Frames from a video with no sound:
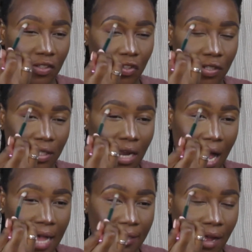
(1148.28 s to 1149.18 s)
use it
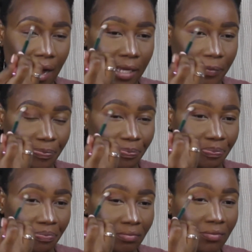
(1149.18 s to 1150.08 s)
as
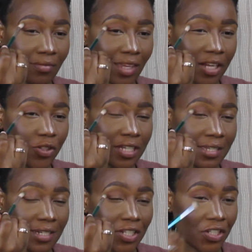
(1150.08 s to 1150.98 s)

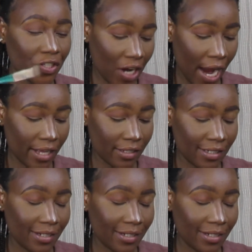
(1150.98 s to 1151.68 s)
transition shade.